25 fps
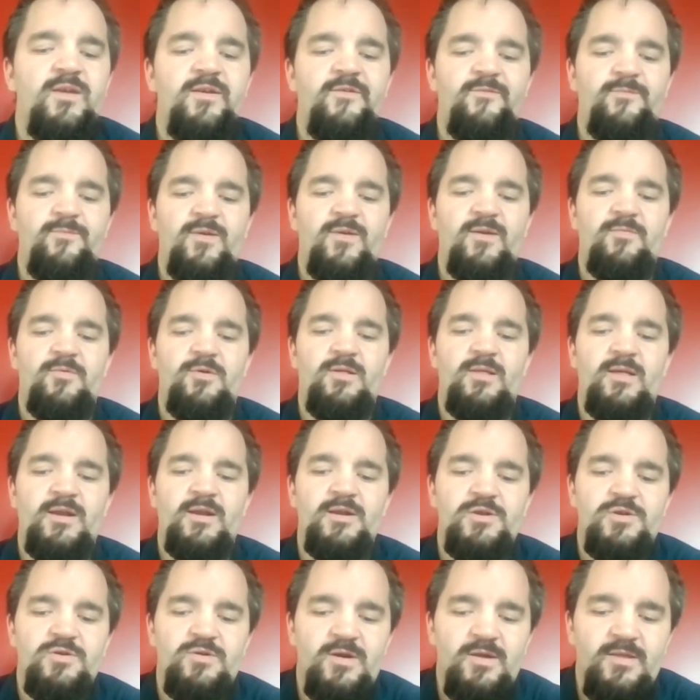give people a
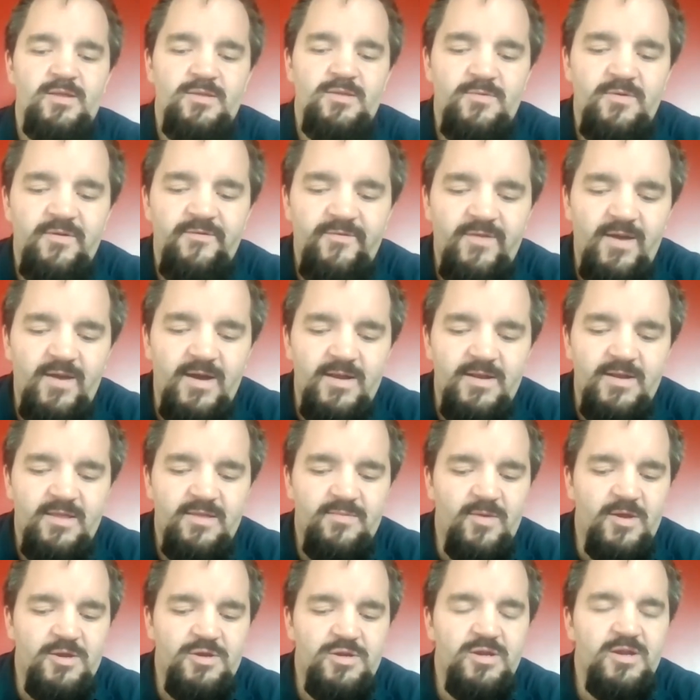lot of choice. So we've got
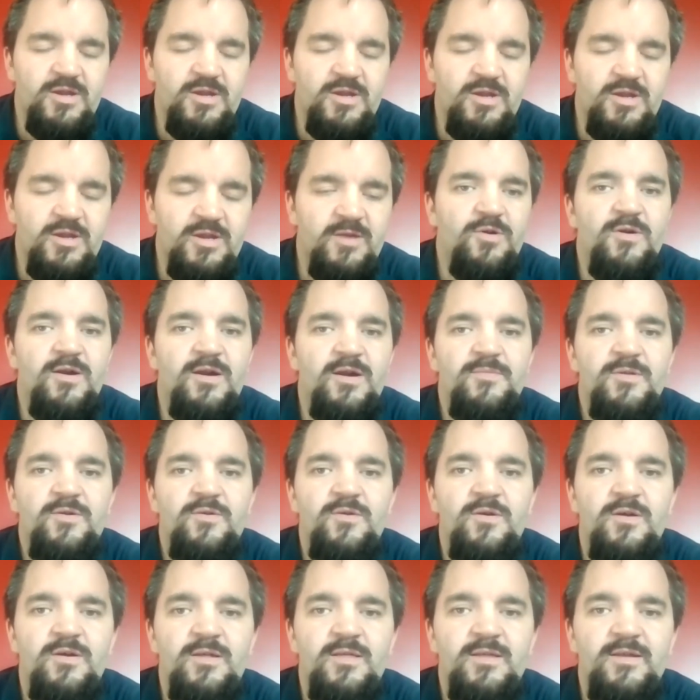specialty
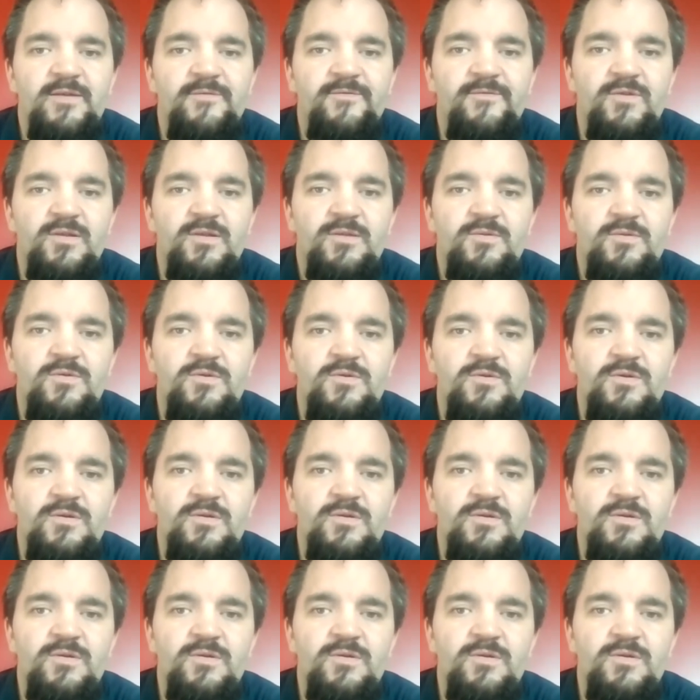programs across different